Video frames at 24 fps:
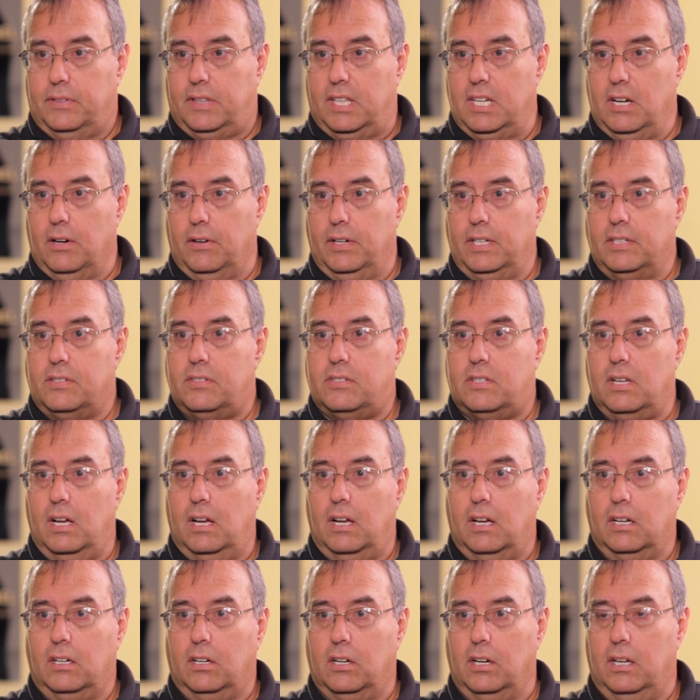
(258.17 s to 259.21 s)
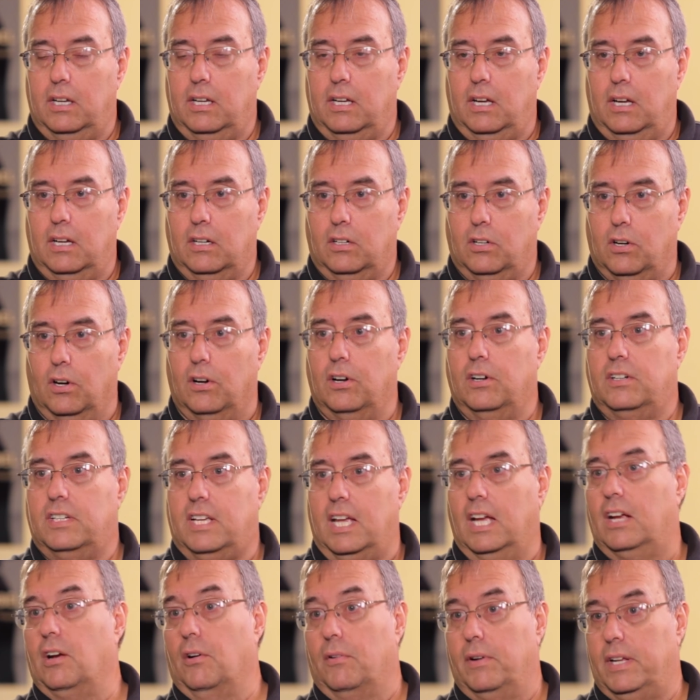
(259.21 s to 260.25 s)
theorist uh, uh Gerd
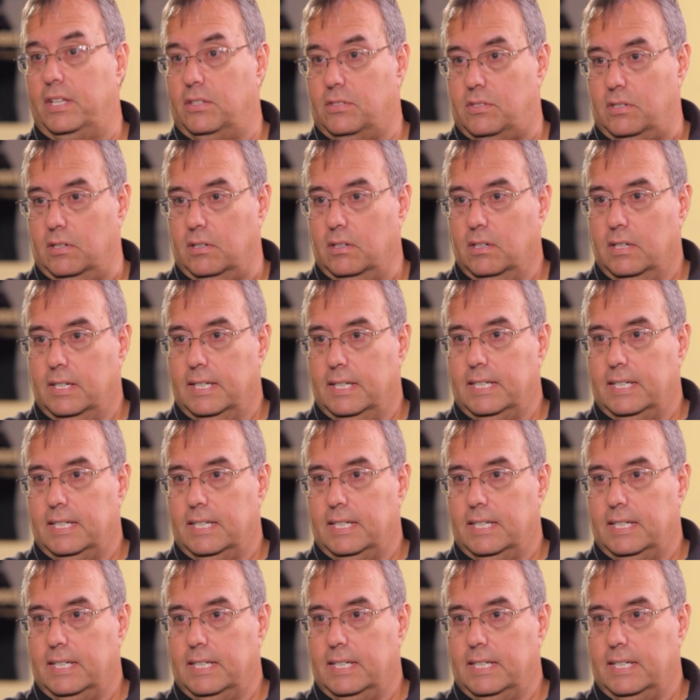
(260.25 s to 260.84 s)
Gigerenzer.